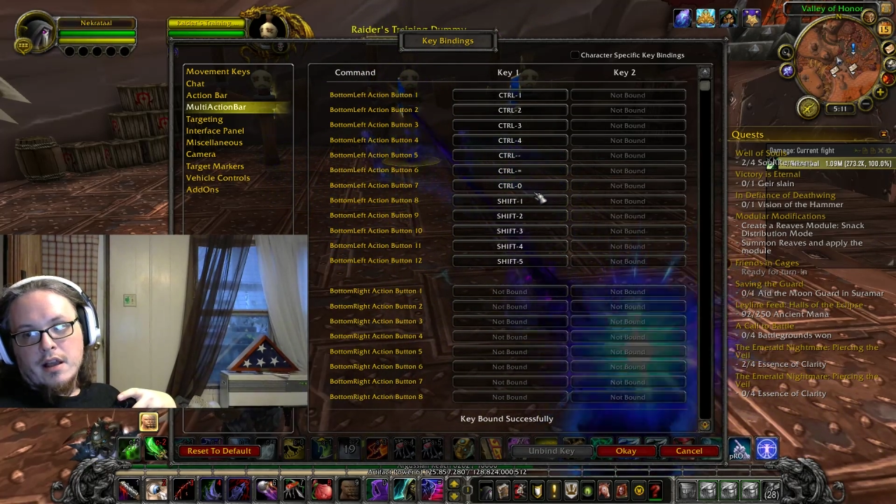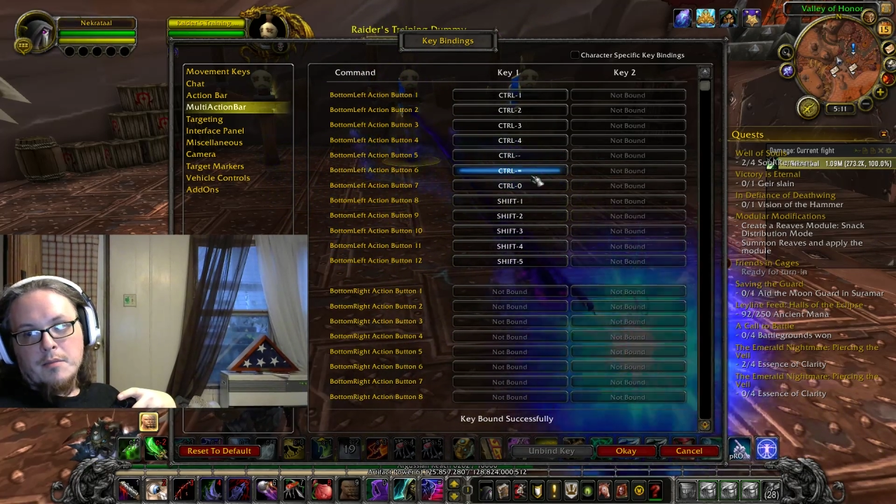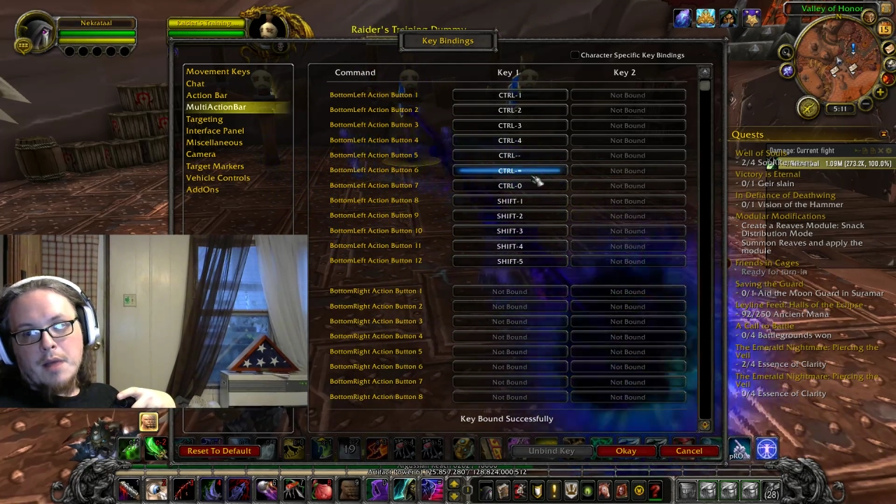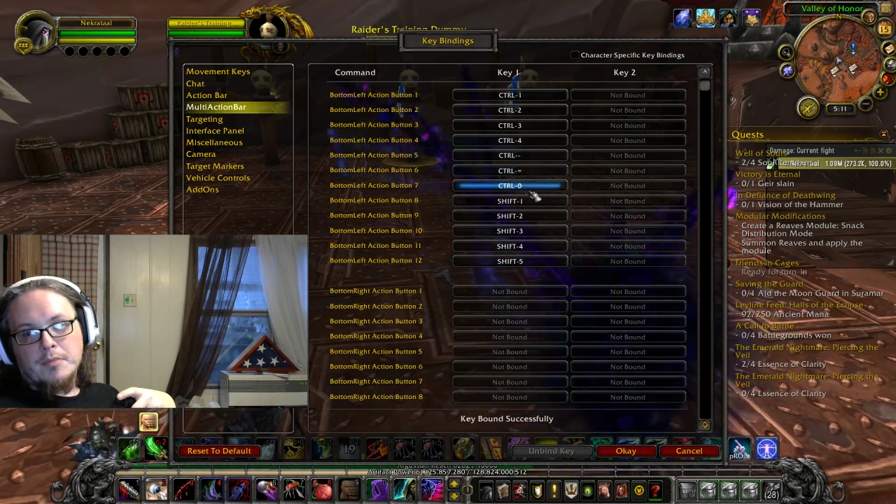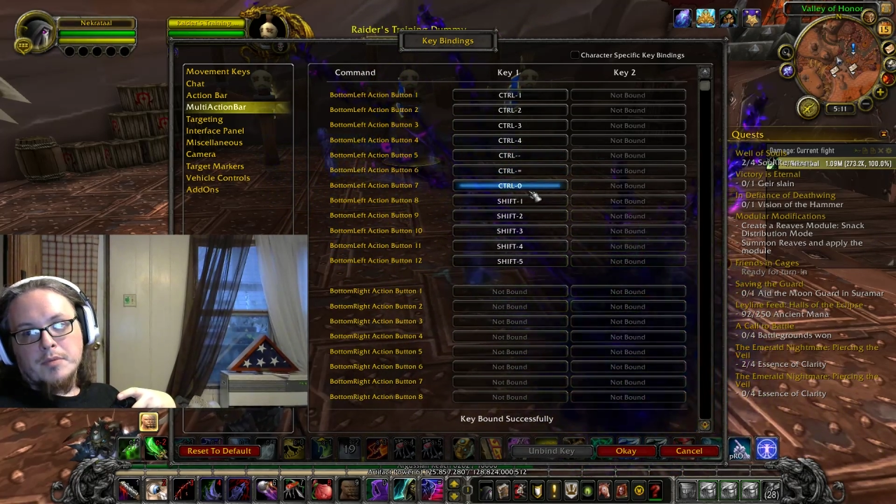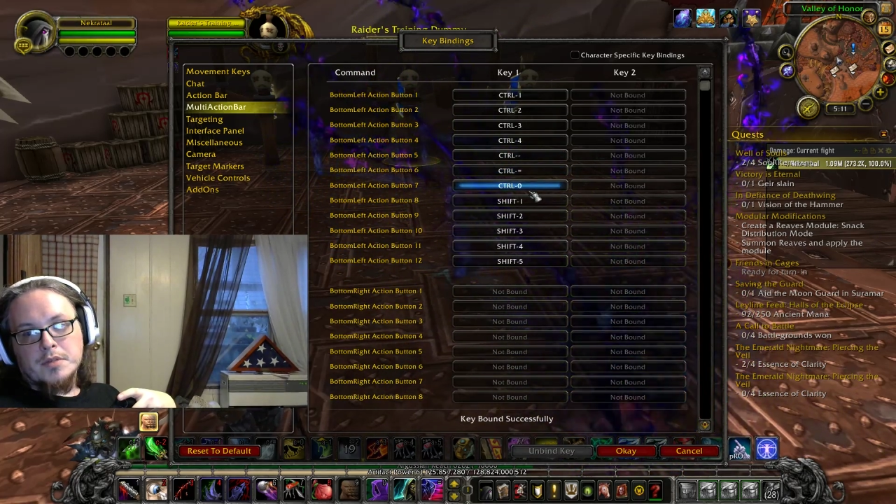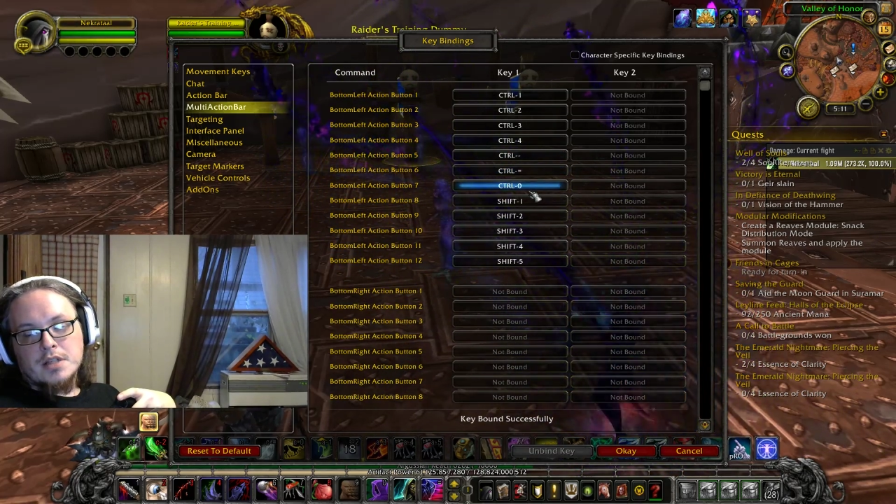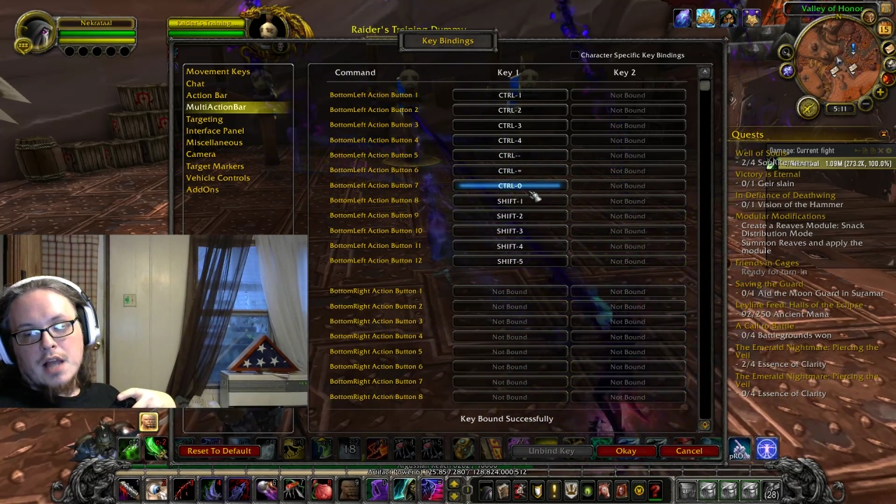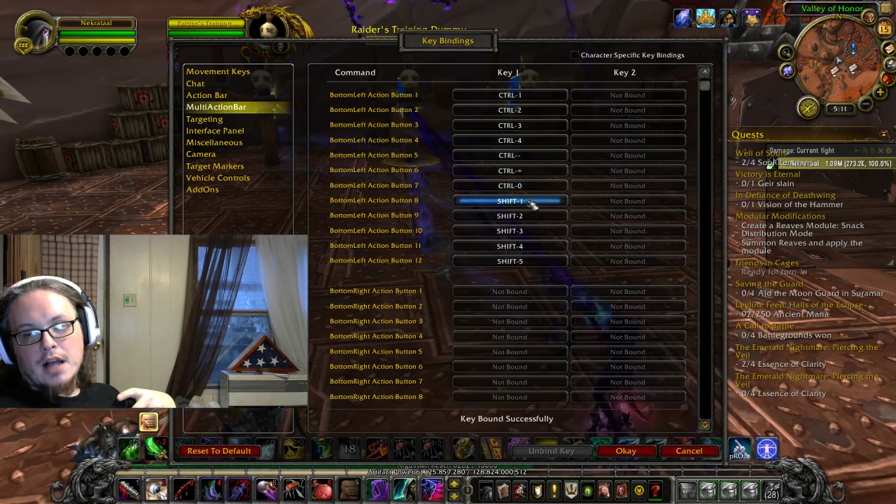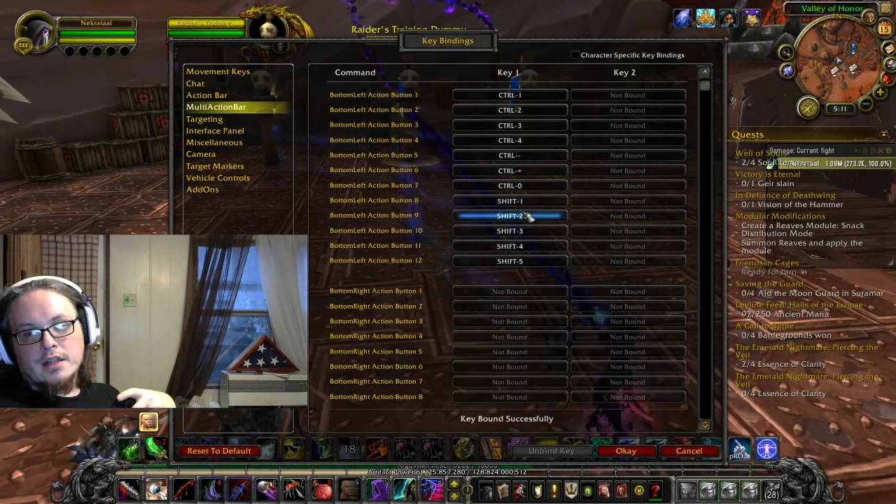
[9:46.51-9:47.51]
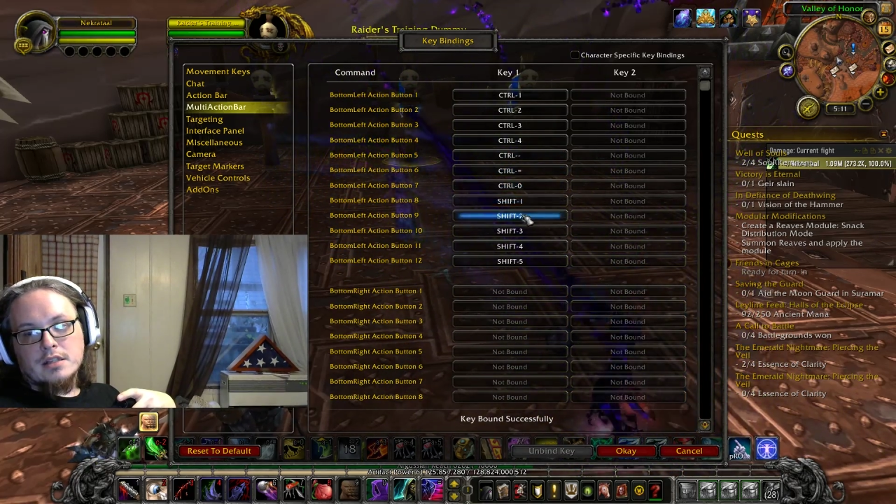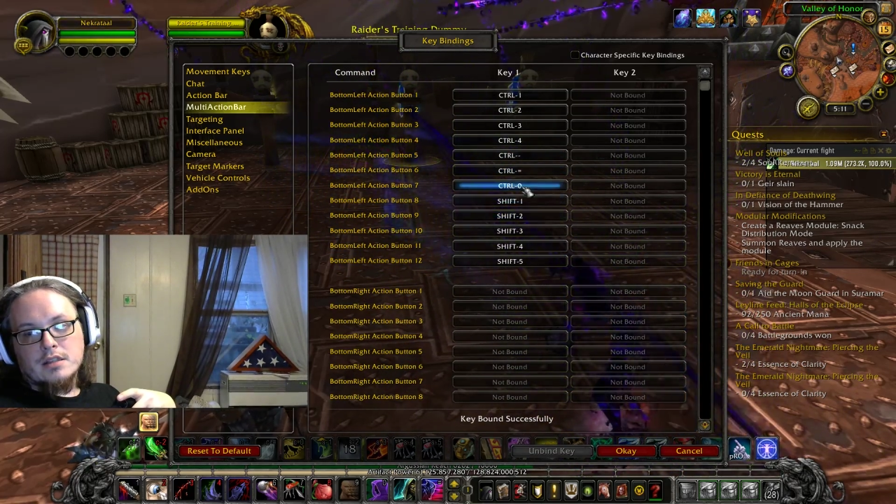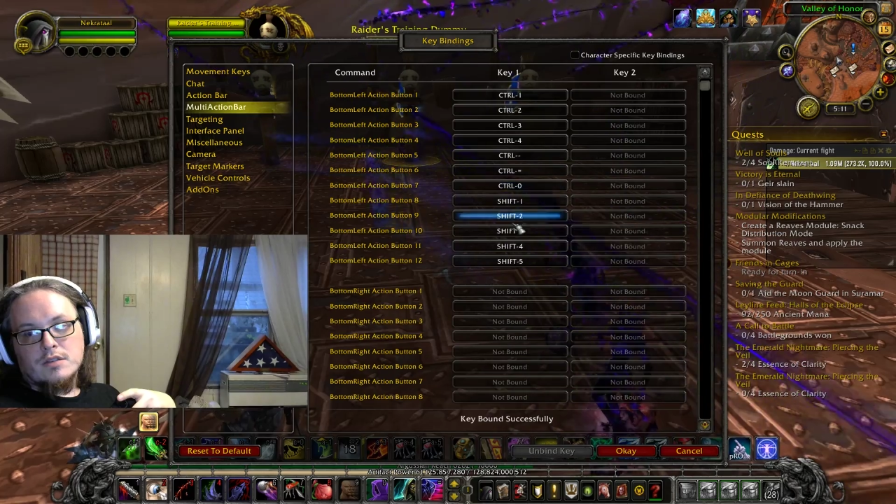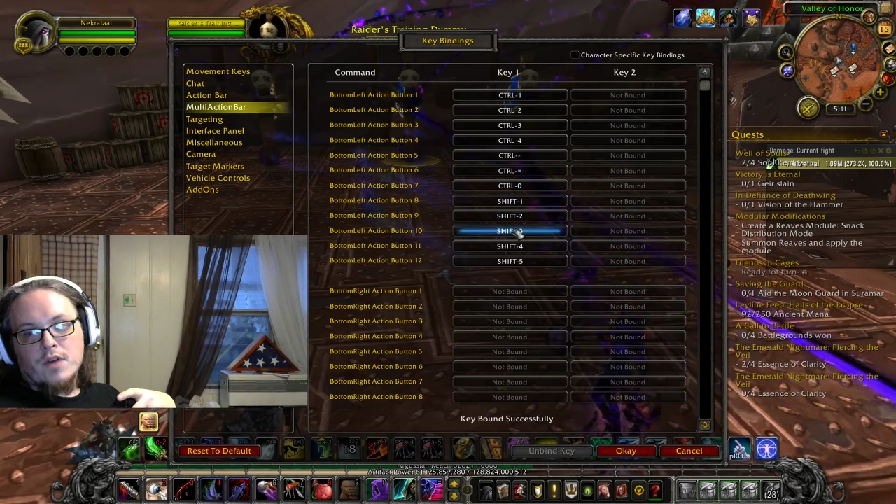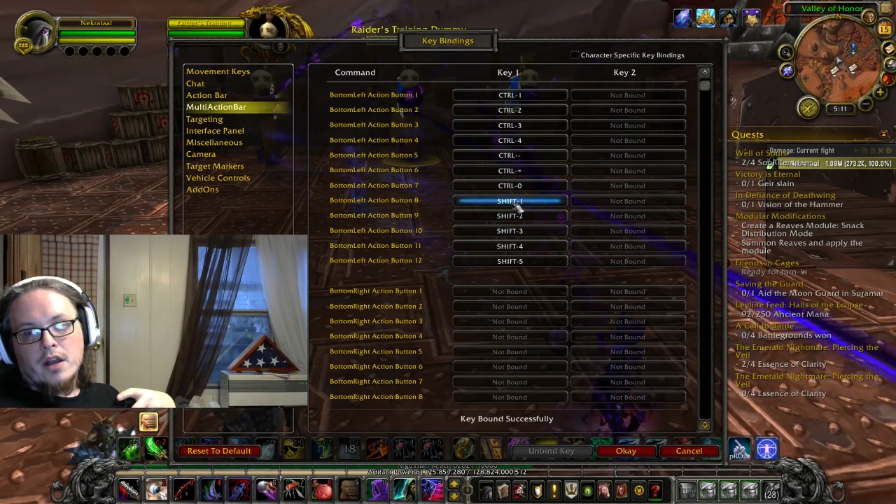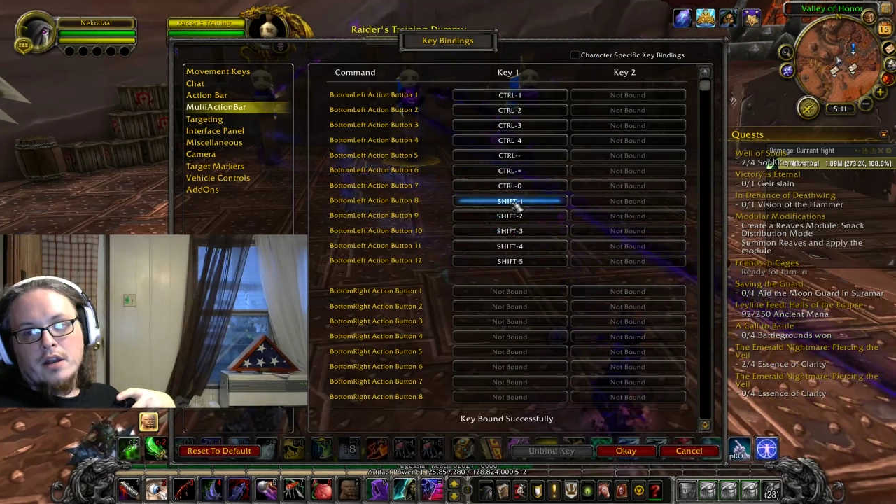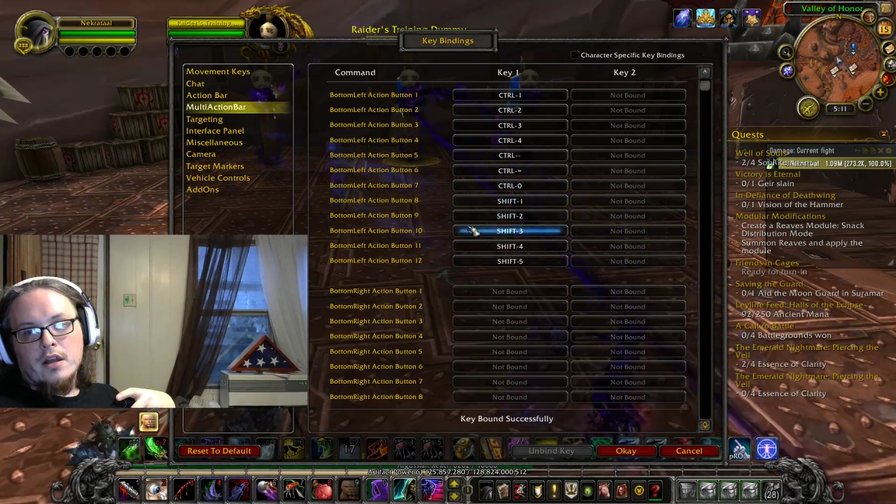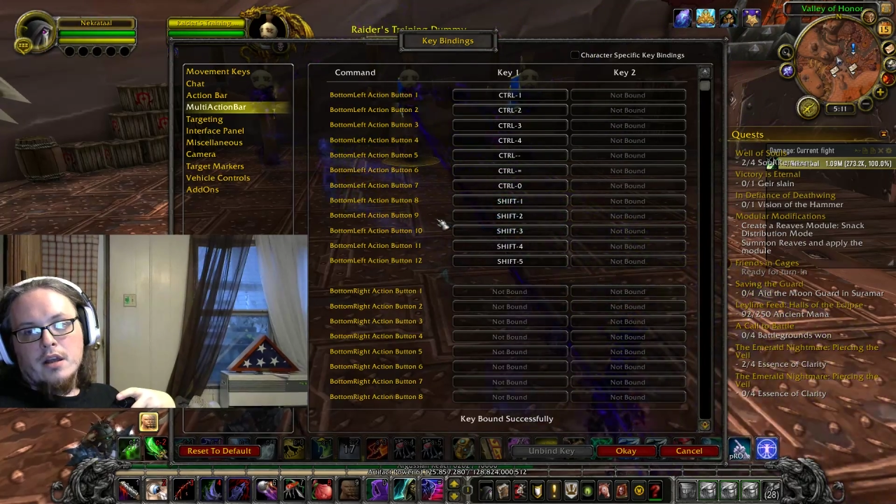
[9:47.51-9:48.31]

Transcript: and map them just like this, that's fine.